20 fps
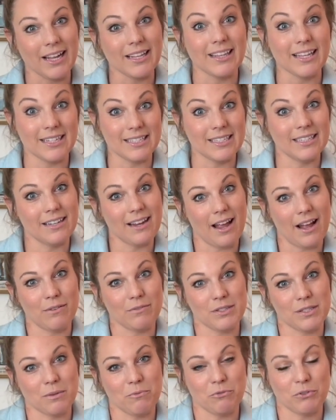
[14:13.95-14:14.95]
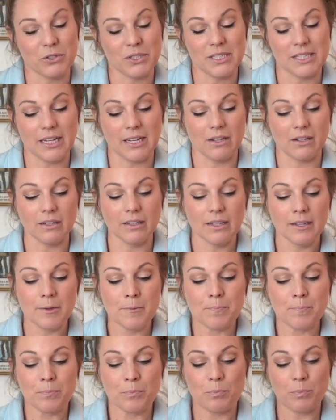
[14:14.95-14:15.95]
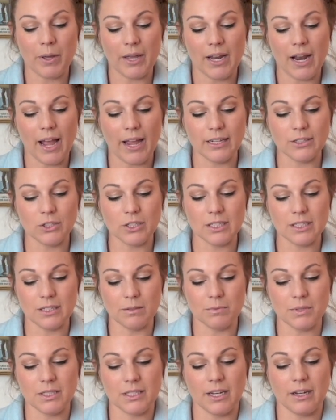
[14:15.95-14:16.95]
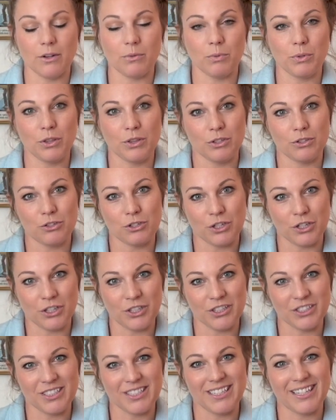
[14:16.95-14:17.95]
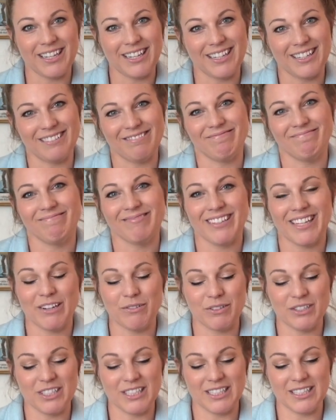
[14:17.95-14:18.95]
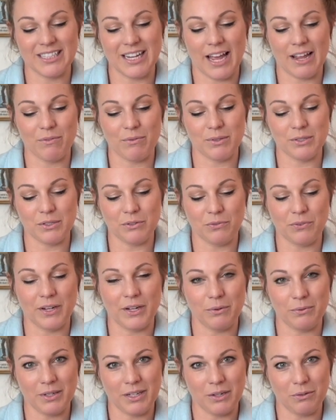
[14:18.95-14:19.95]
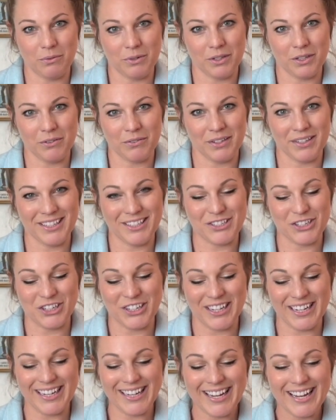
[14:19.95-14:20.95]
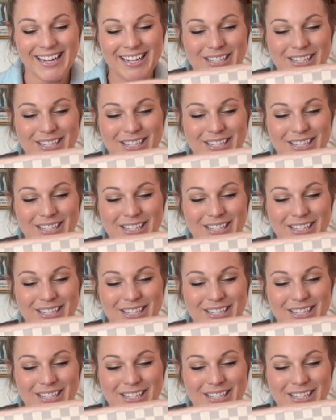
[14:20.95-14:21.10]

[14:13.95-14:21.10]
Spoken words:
They did have some for sale, but I just am scared with the dirt, and I was afraid it would get really, really dirty.